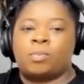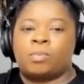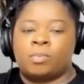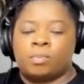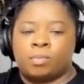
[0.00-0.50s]

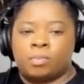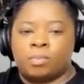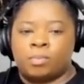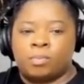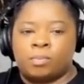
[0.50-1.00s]

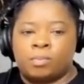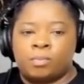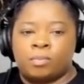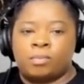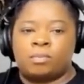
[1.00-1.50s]

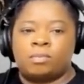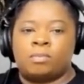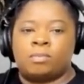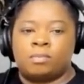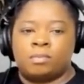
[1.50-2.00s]

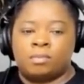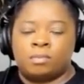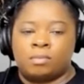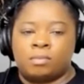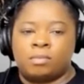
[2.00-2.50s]

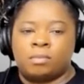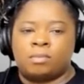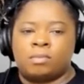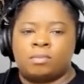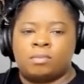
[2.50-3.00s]

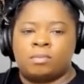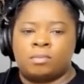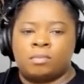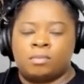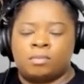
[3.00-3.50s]

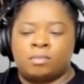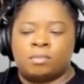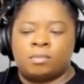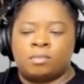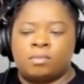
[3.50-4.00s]

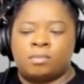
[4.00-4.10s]
This person isn't speaking.